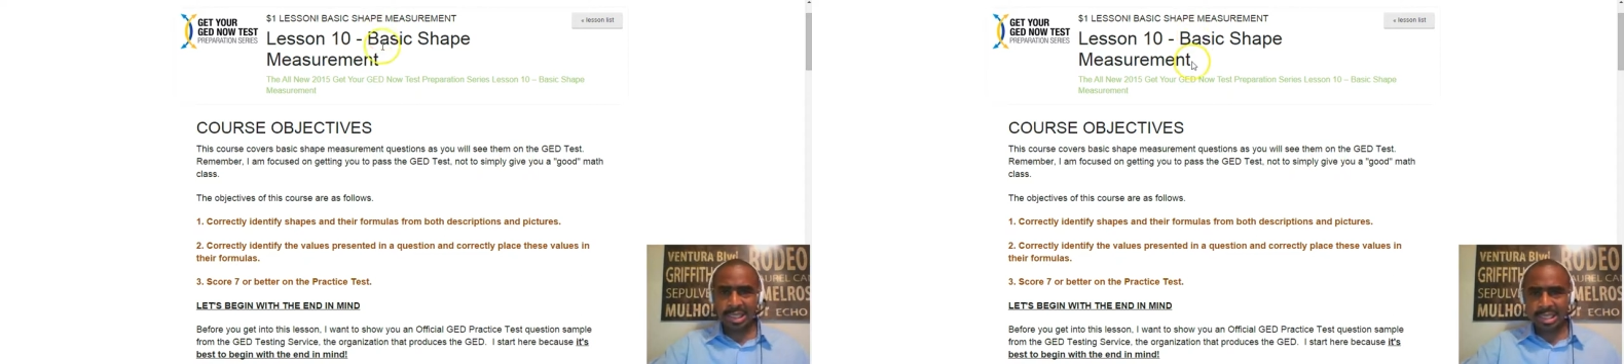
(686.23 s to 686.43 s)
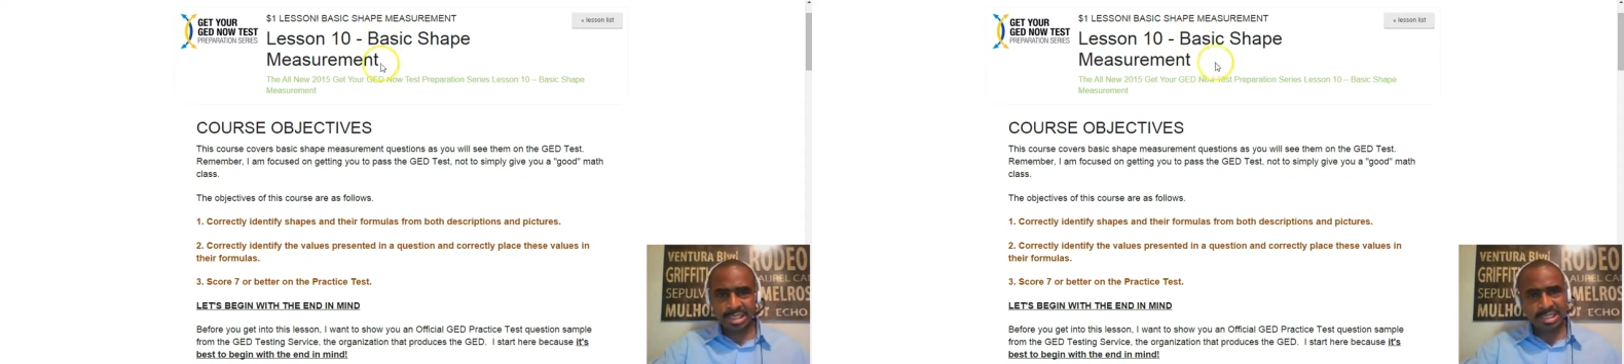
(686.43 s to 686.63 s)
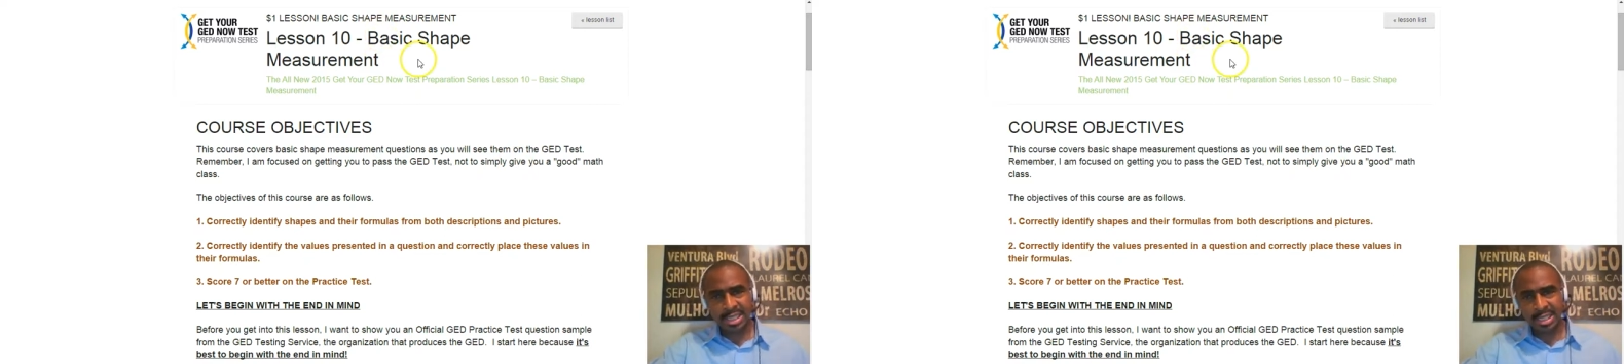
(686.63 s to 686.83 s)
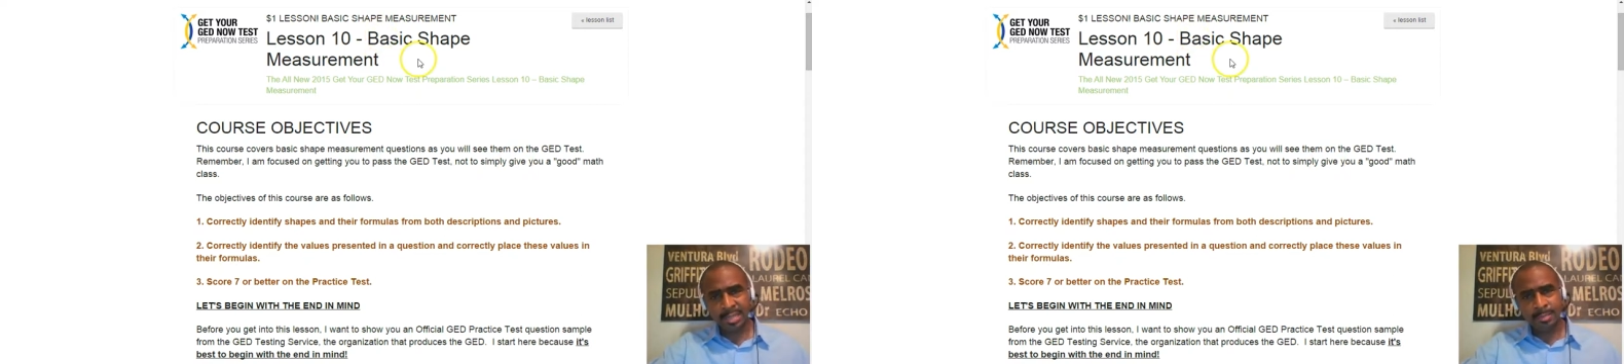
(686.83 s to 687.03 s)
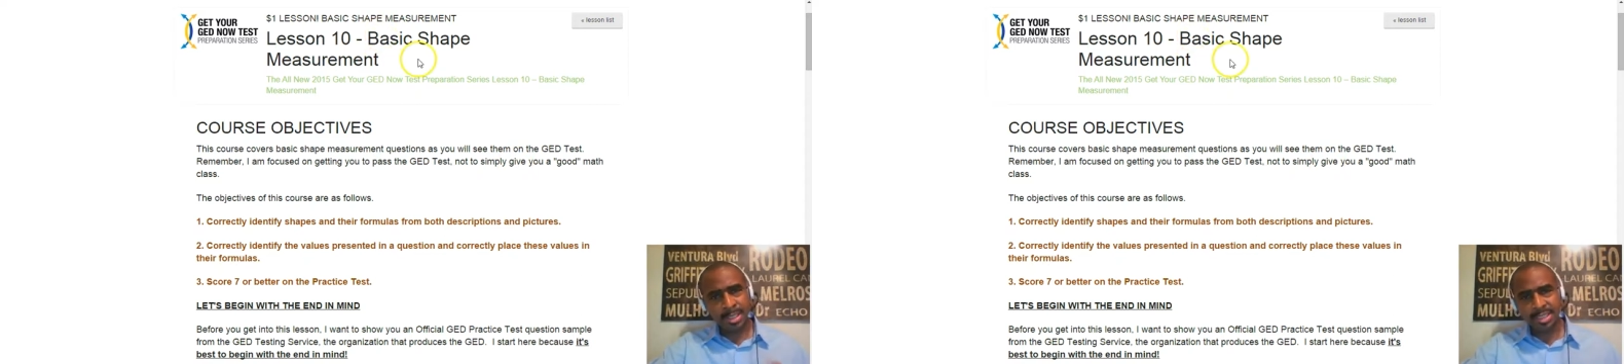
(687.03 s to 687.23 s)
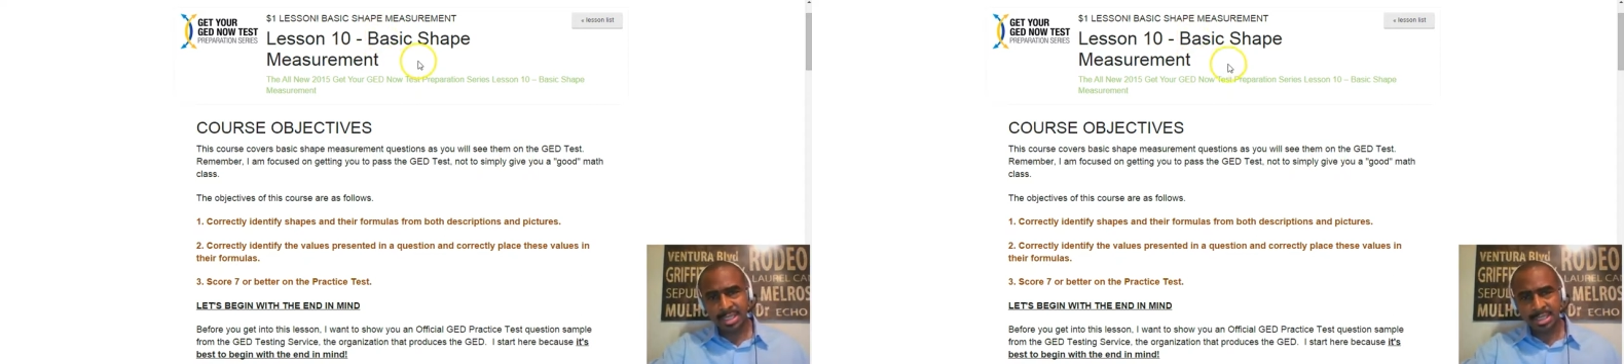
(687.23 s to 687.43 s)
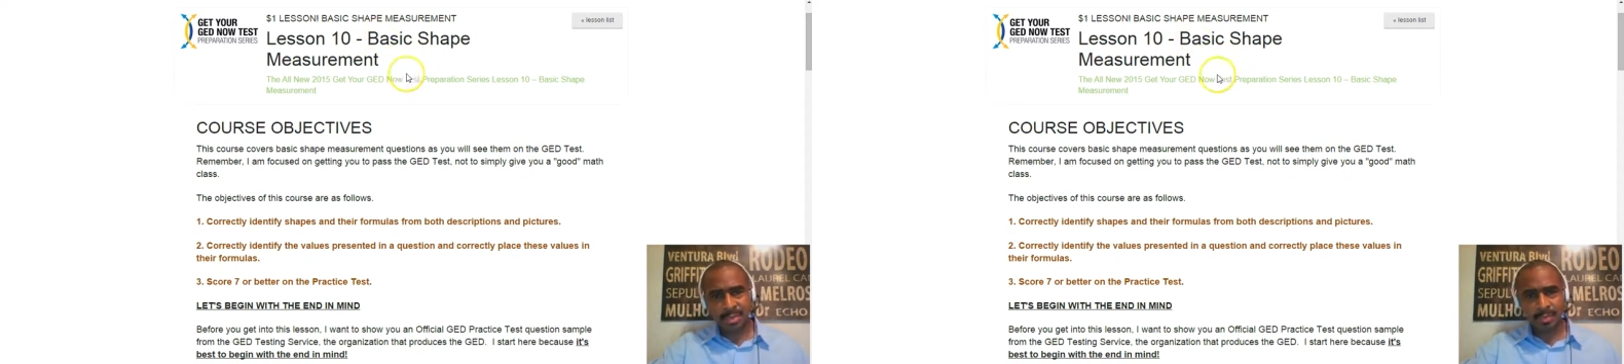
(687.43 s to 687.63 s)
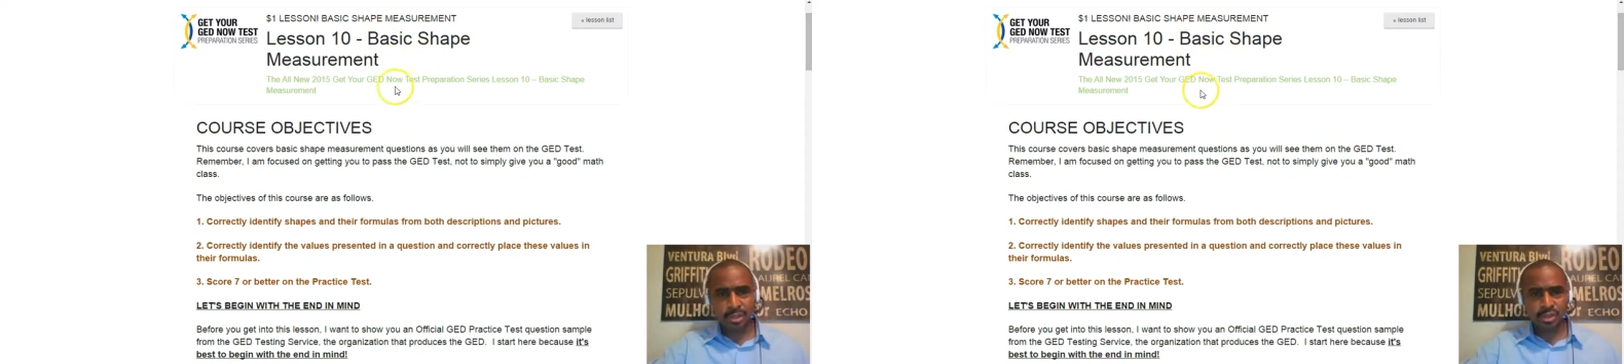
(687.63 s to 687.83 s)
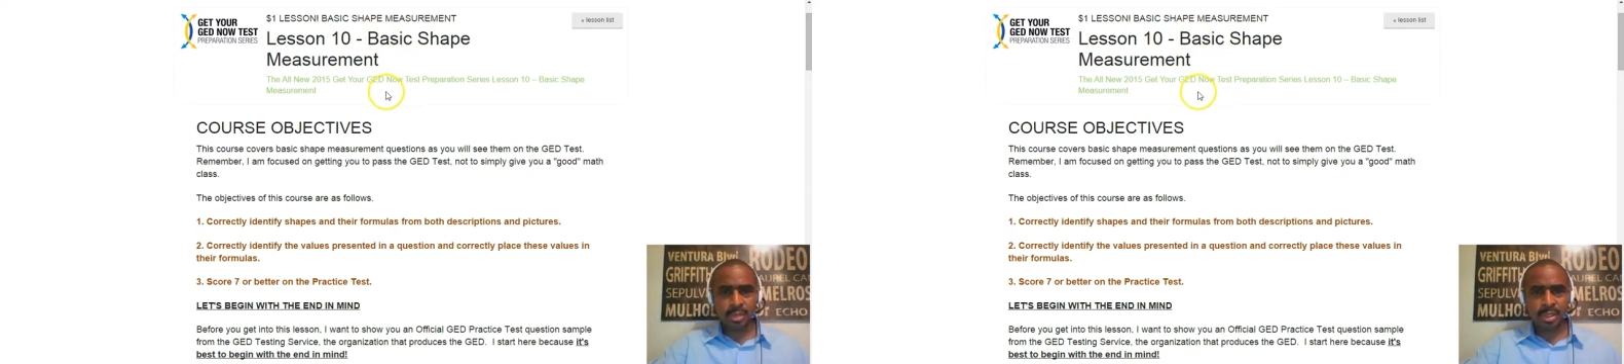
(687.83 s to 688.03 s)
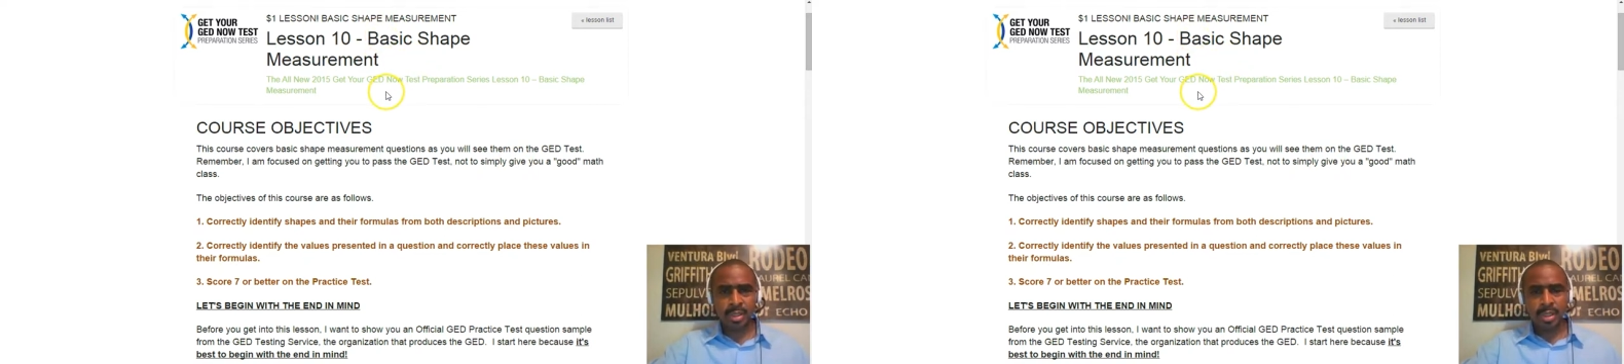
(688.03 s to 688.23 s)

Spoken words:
Lesson 10, basic shape measurement.